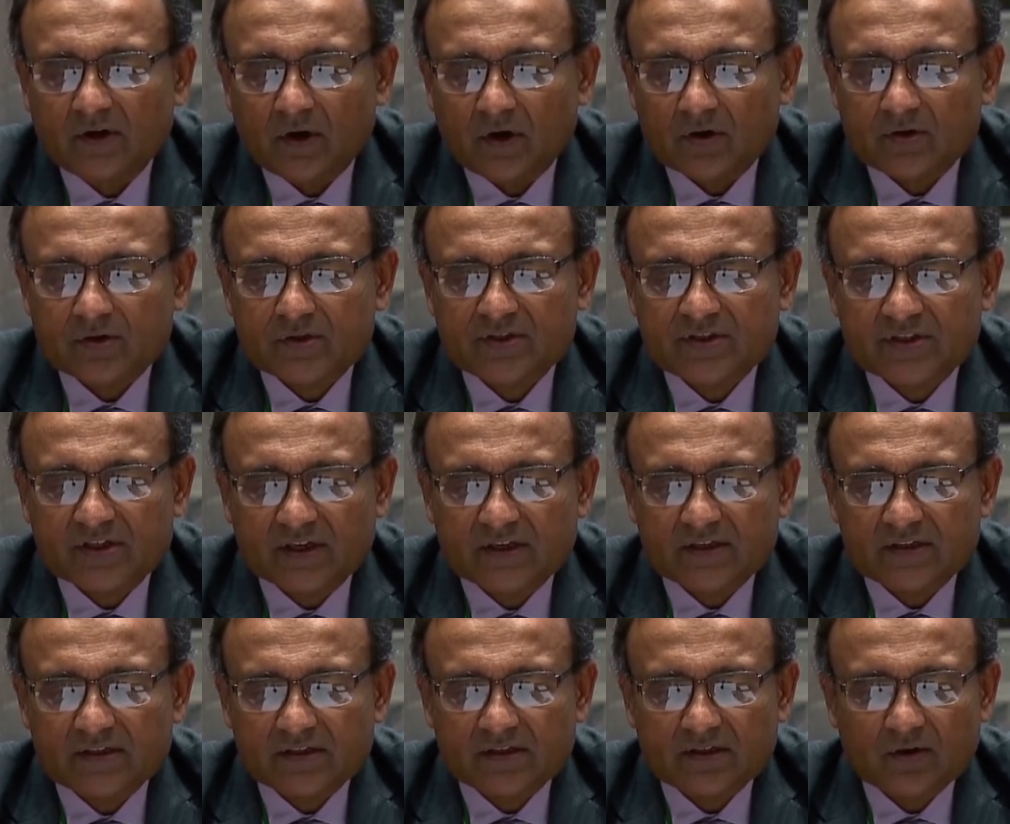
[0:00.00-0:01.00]
or to
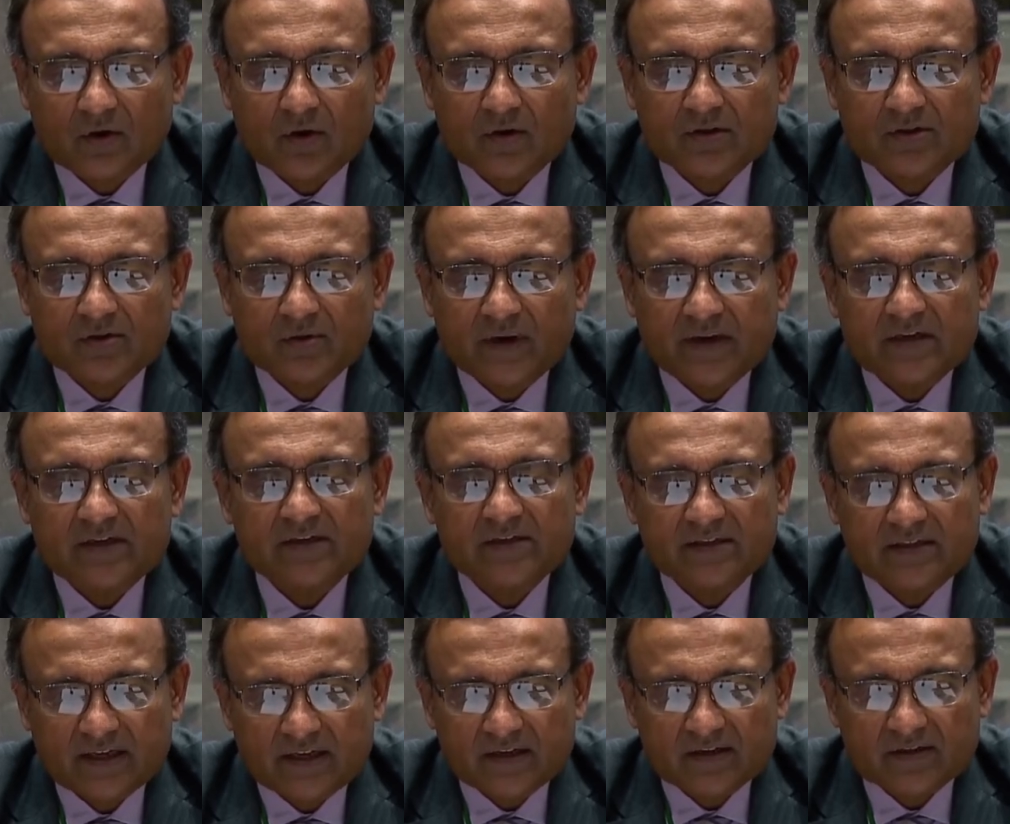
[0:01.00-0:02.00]
shelter or train
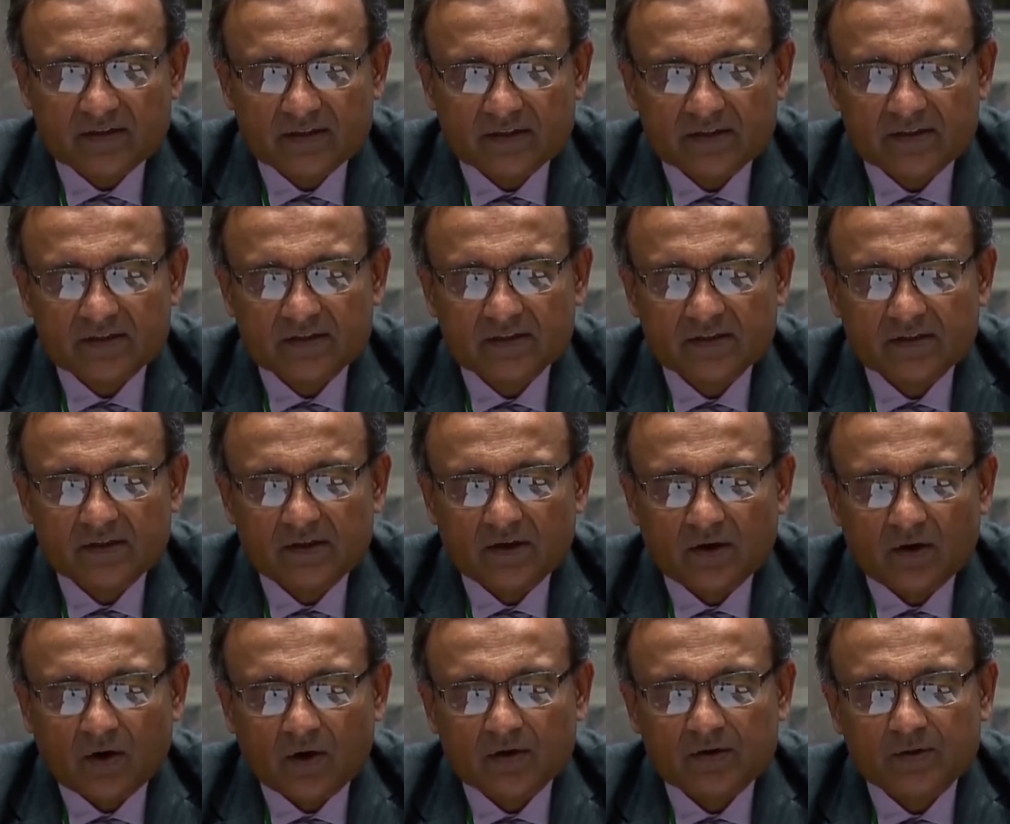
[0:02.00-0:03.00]
terrorists,
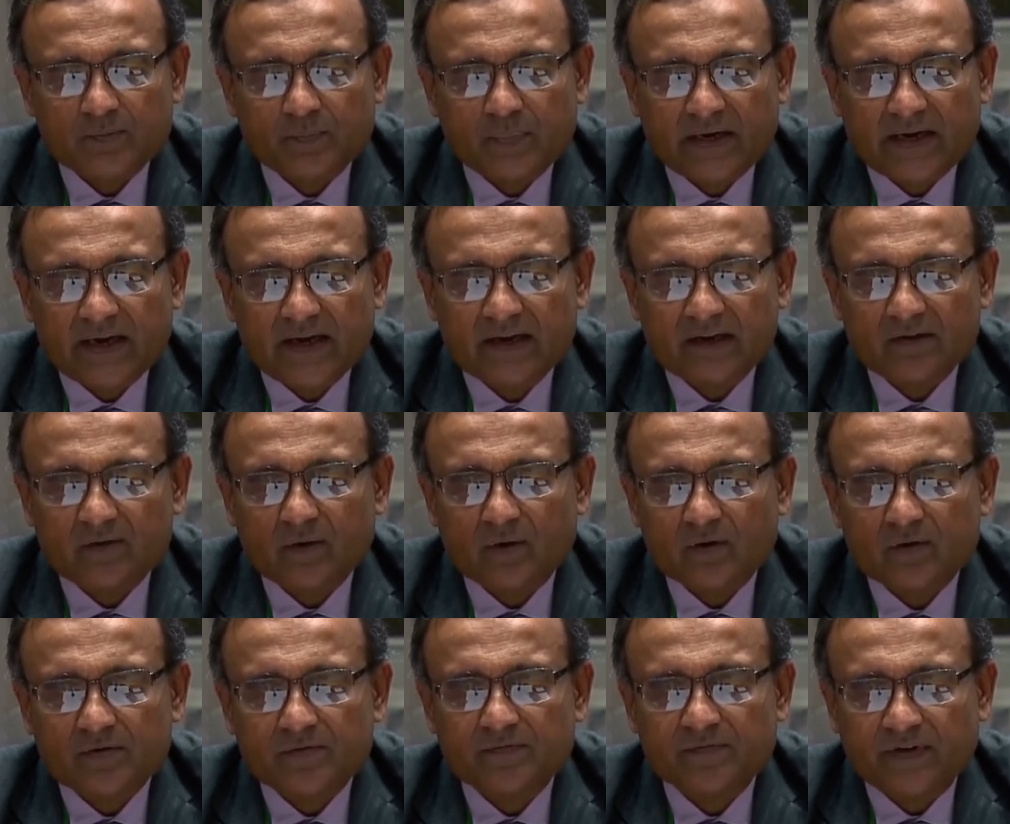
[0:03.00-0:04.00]
or to plan
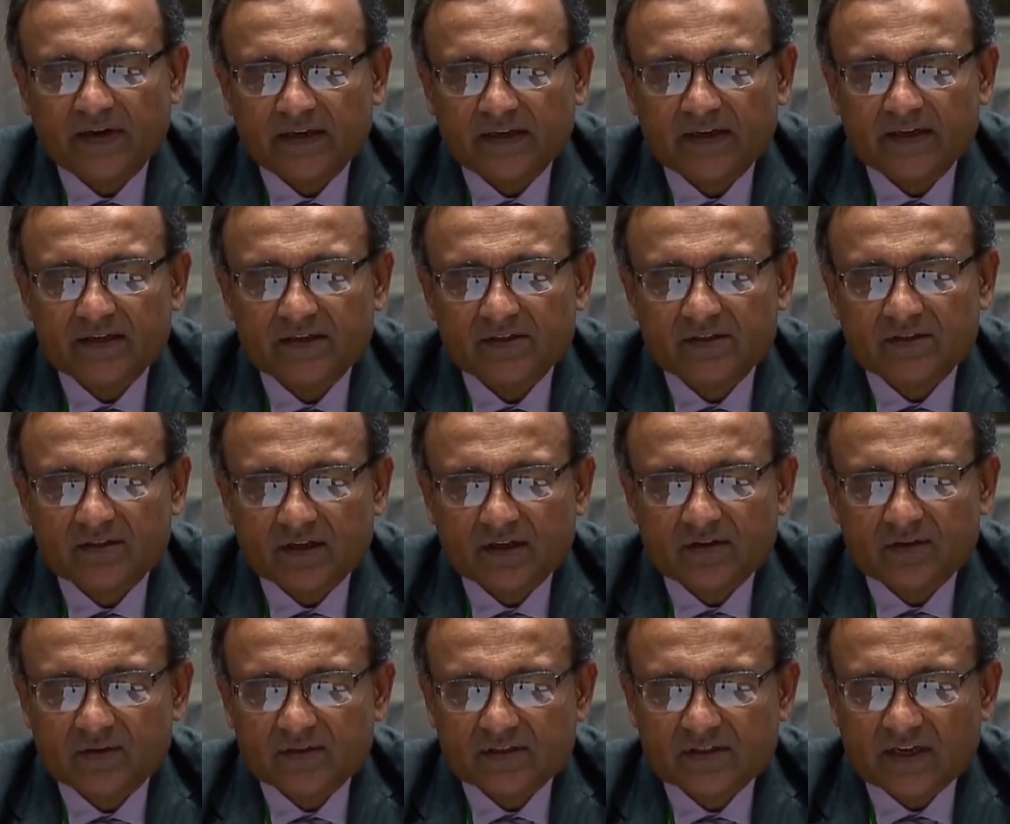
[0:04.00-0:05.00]
or to finance
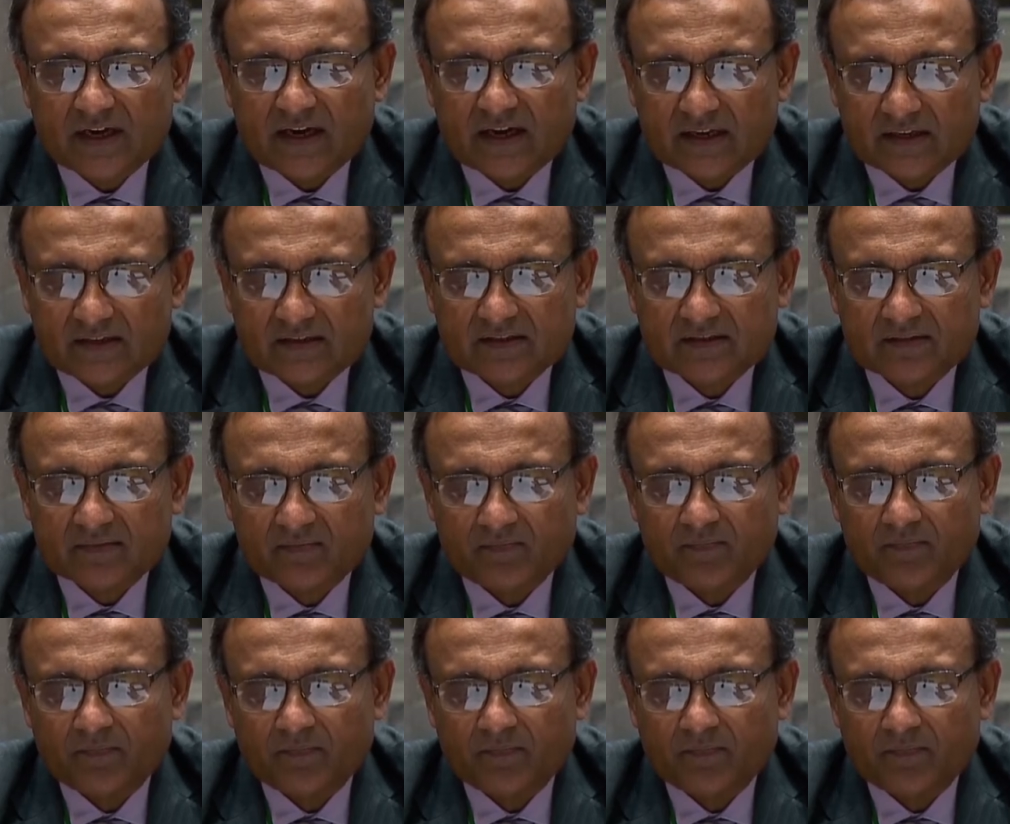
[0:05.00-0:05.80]
terrorist acts.